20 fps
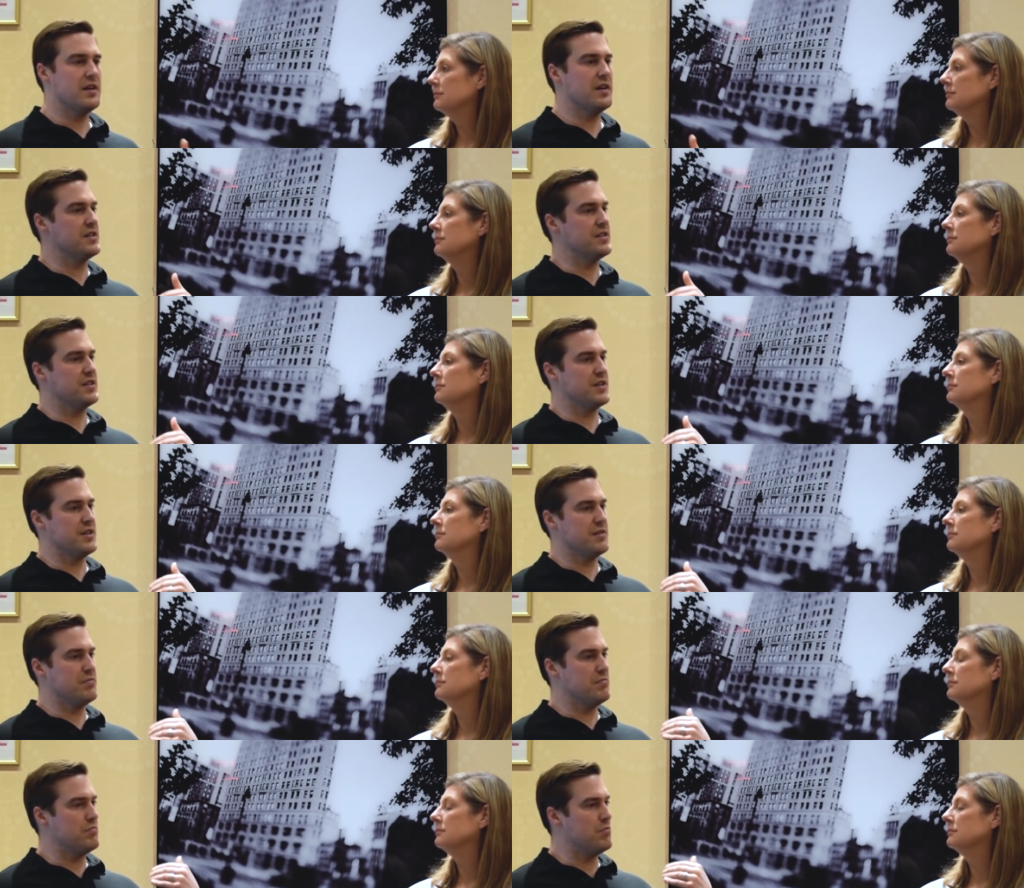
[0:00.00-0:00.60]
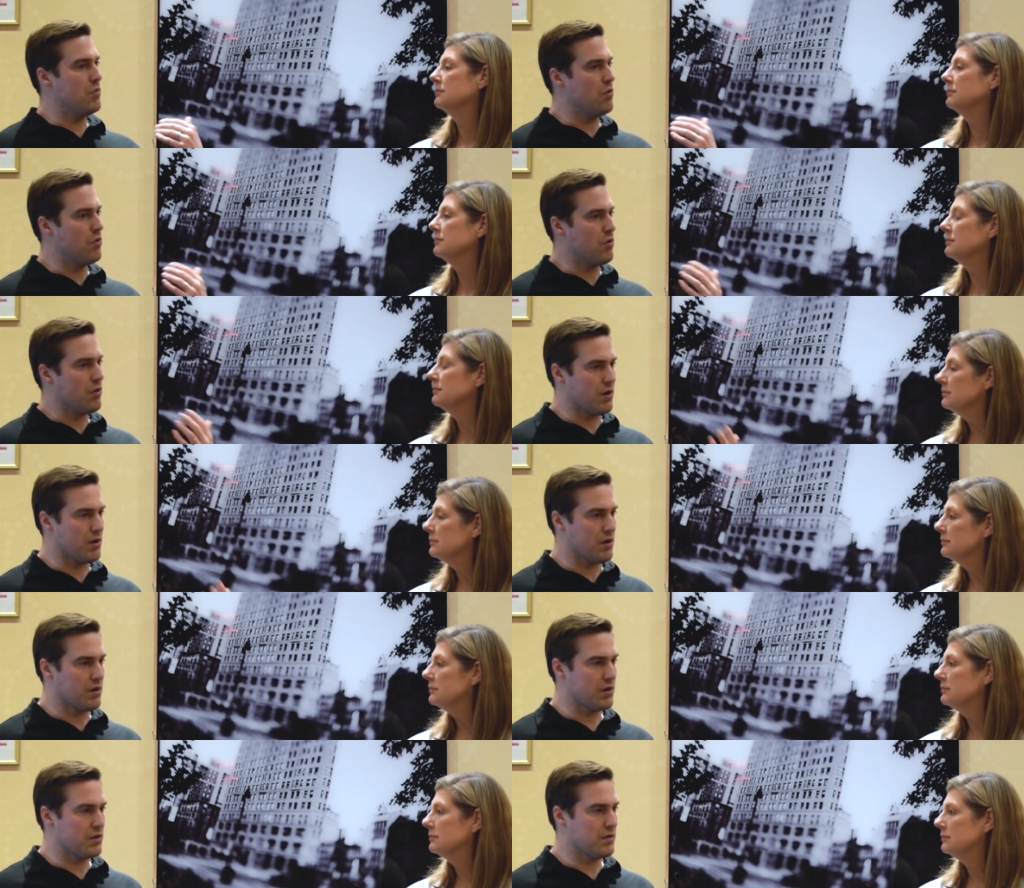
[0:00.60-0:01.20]
Speaker 1: Is it
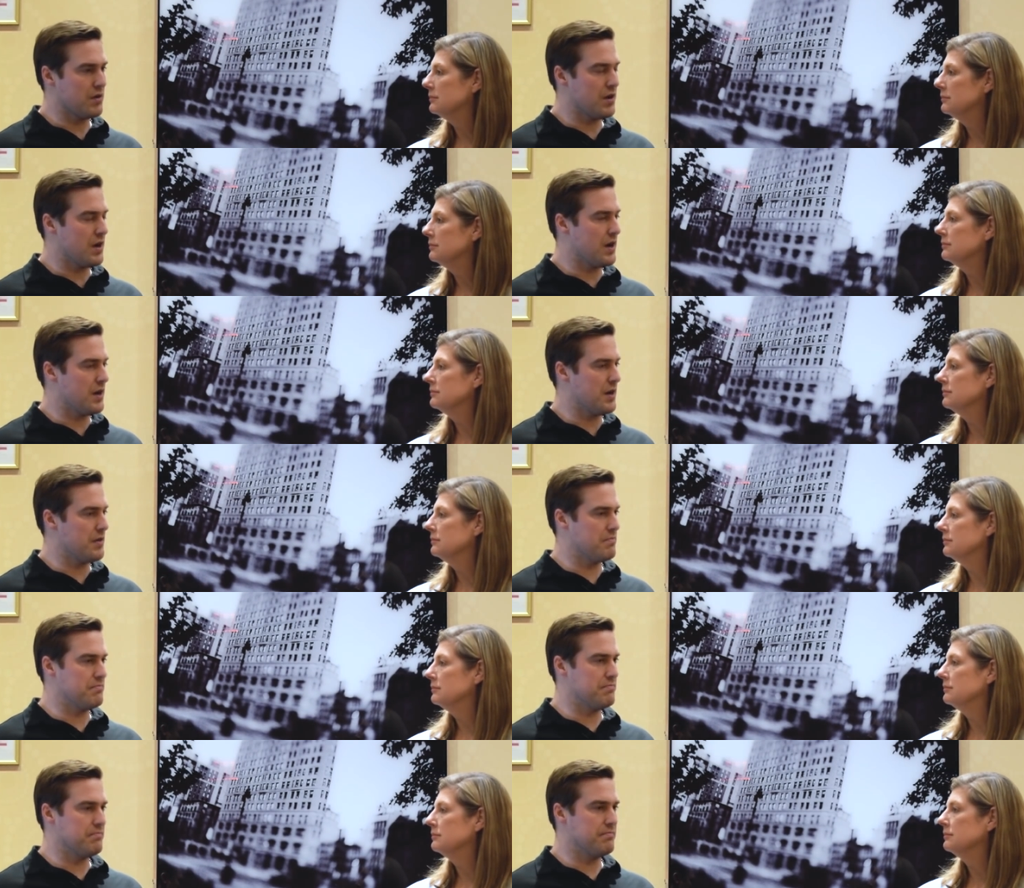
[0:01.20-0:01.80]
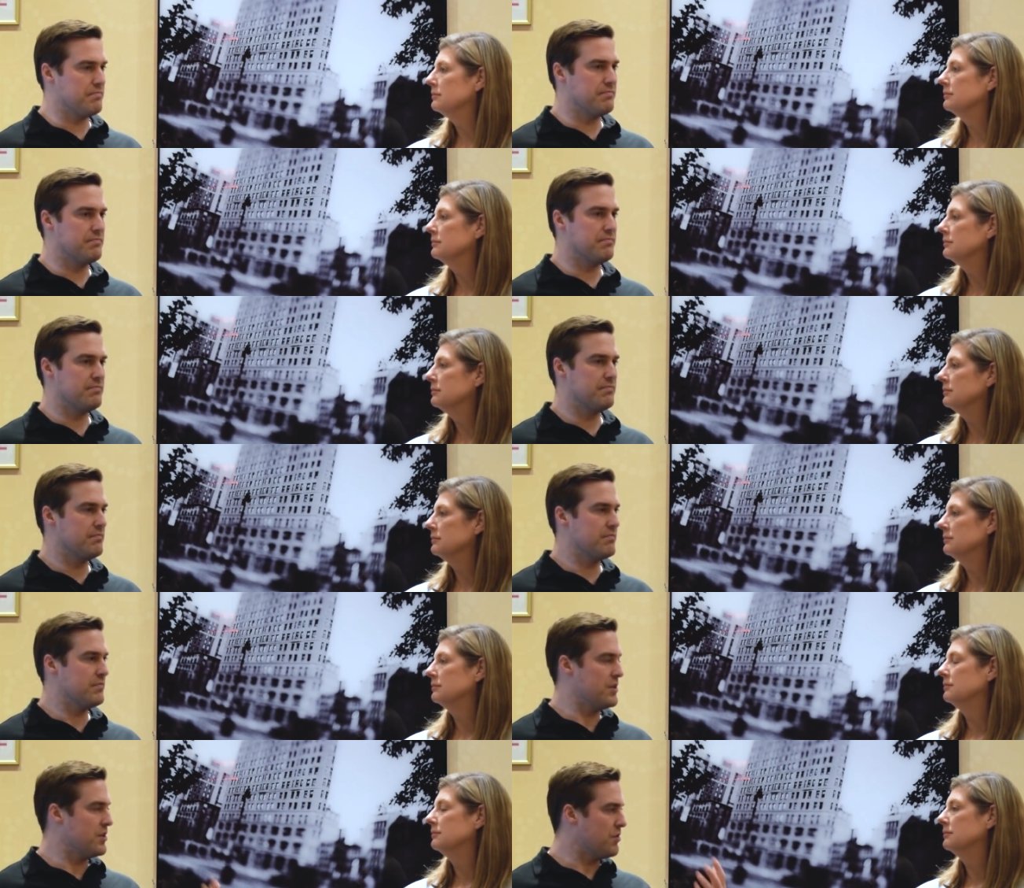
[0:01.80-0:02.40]
more um,
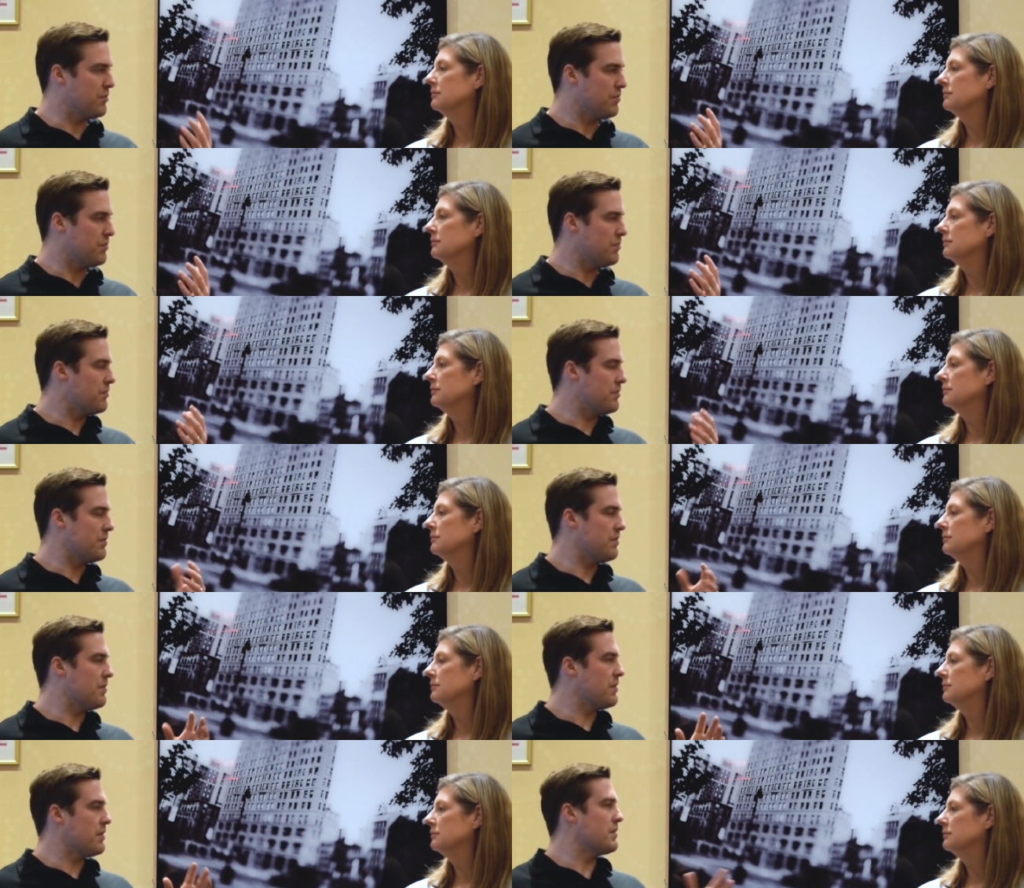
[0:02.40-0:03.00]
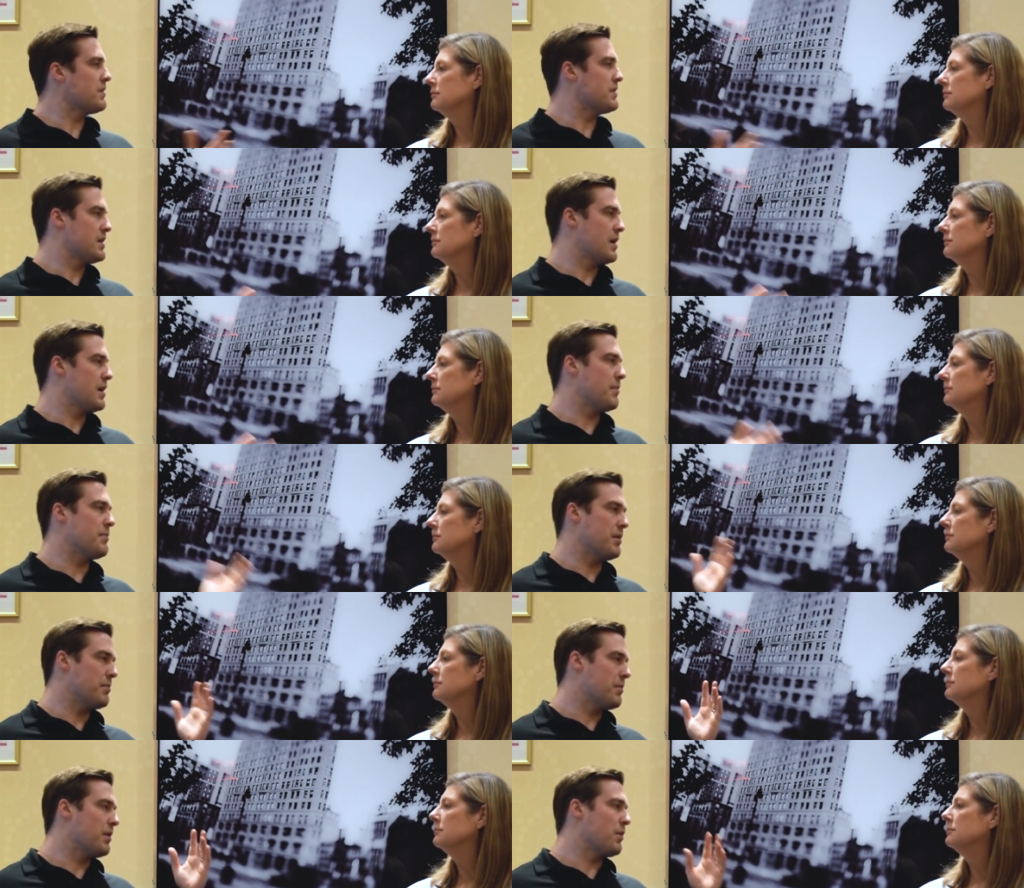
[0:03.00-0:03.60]
you know tell
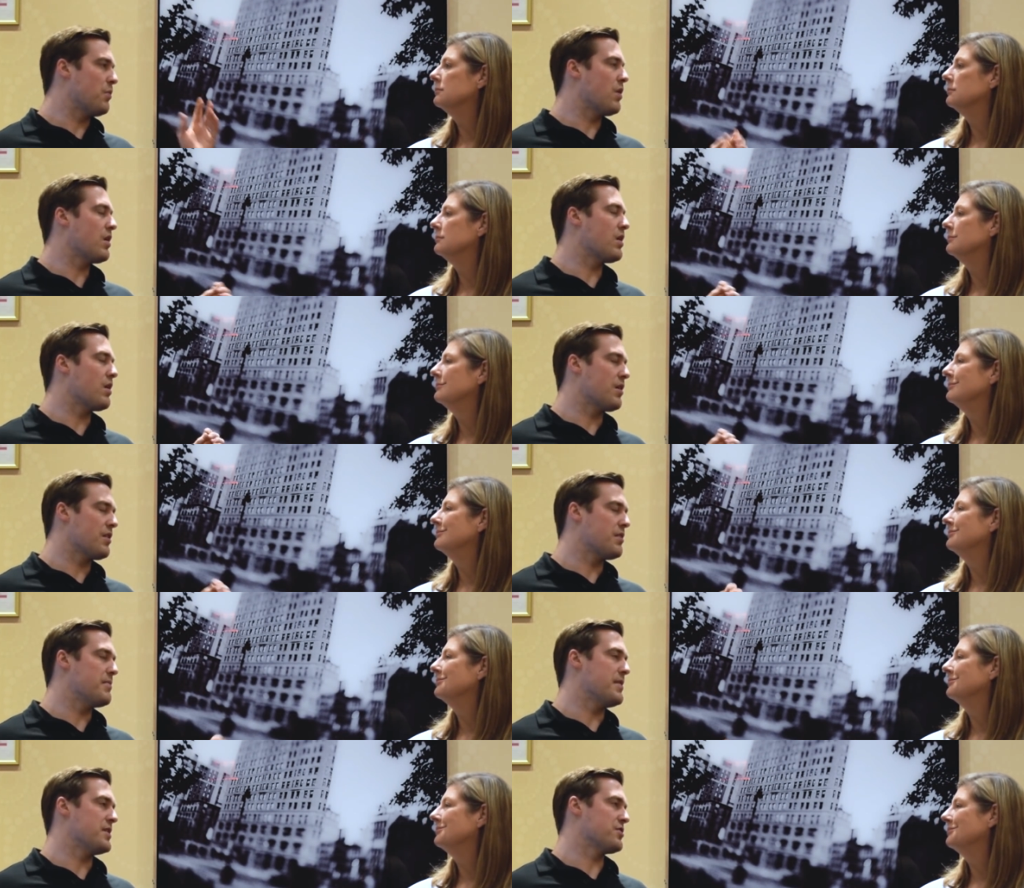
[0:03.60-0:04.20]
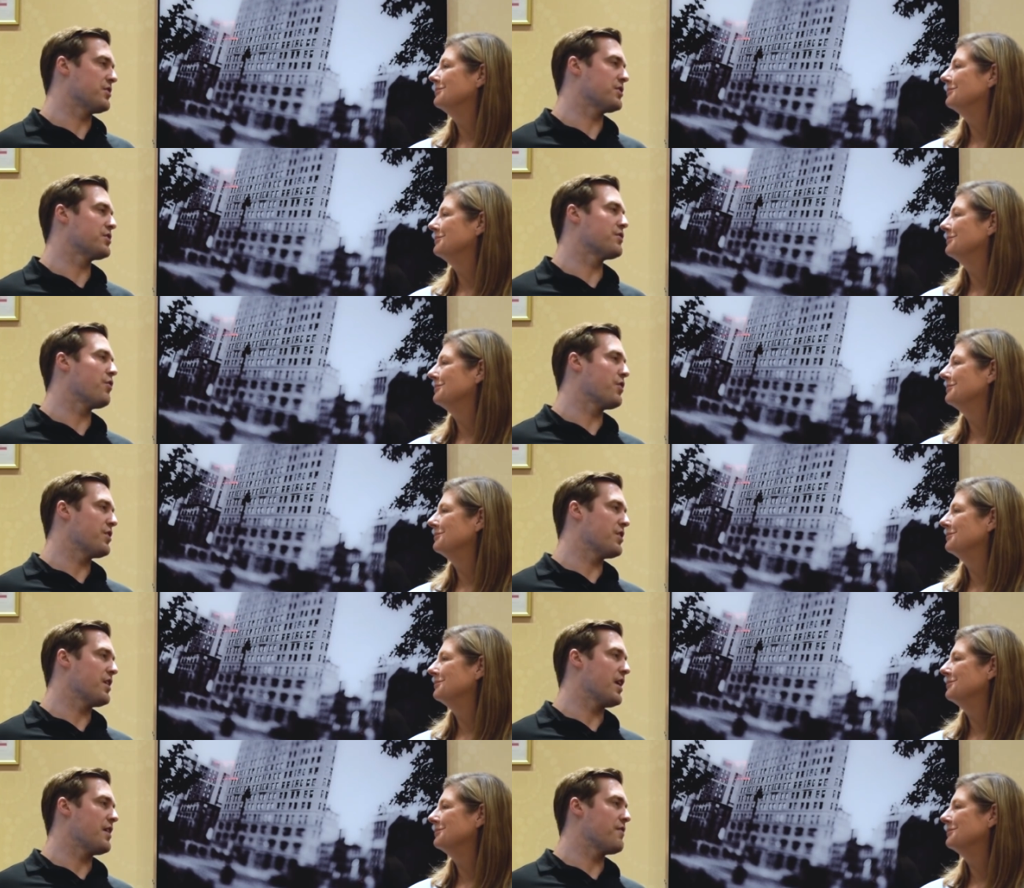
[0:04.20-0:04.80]
me about what are the metrics
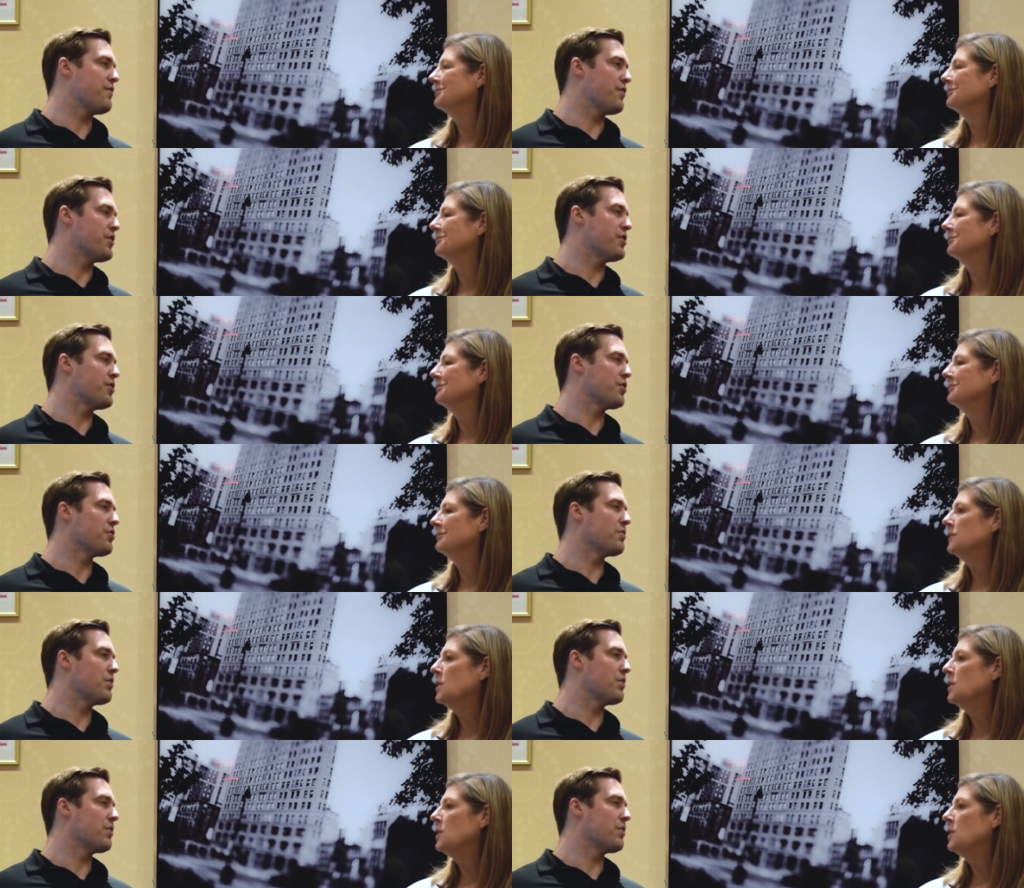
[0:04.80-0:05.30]
for you, for your